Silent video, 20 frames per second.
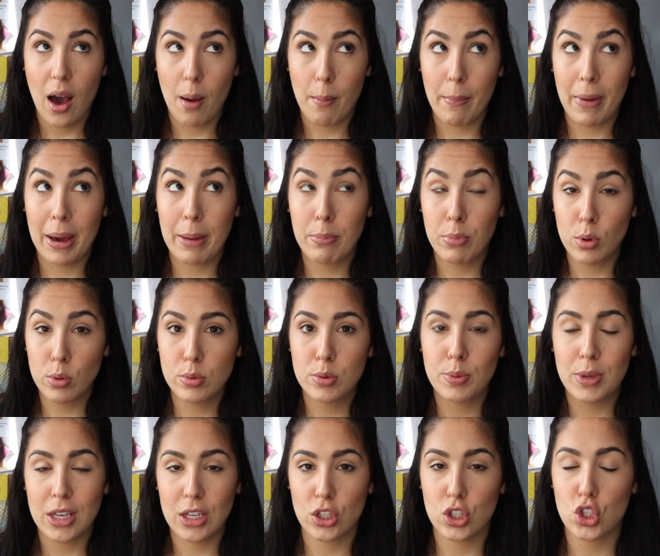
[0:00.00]
my boobs
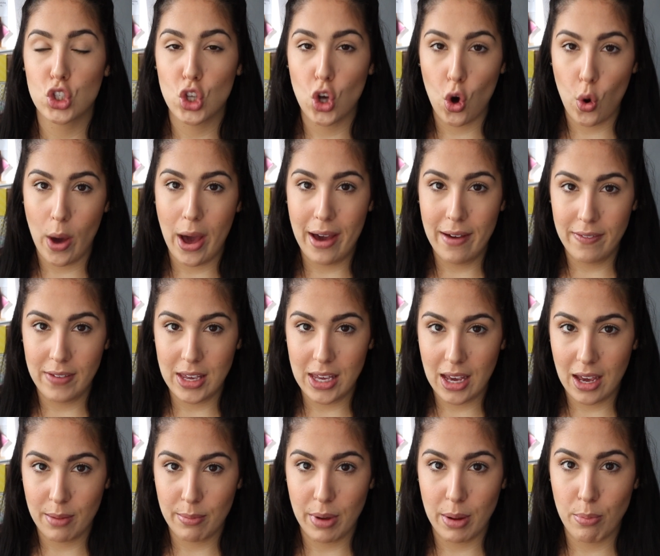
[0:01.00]
being so heavy
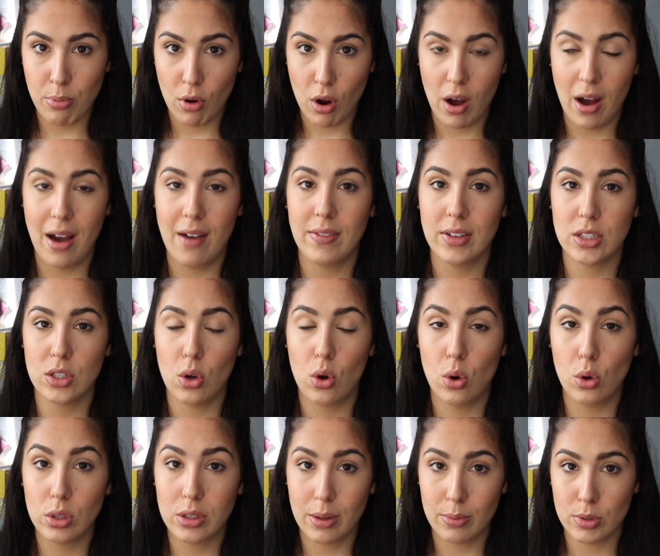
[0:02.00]
and my bra having to
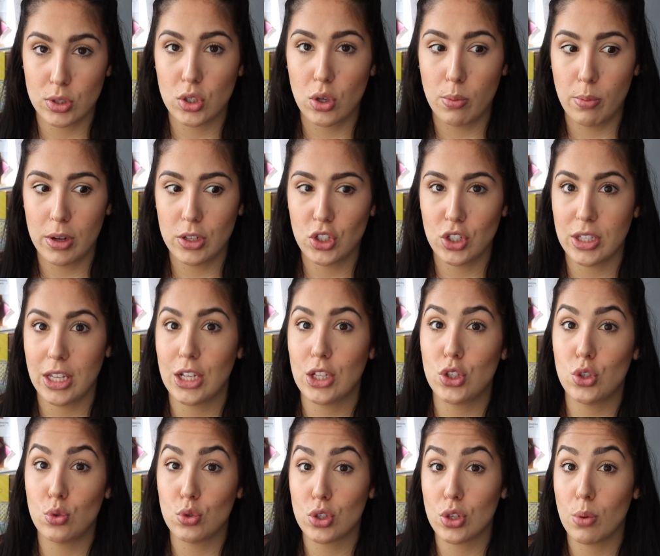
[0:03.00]
hold up so much and like
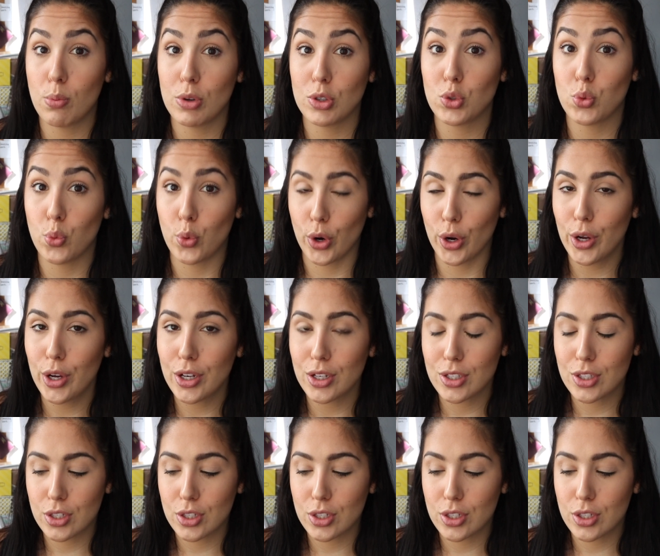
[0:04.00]
do so much work.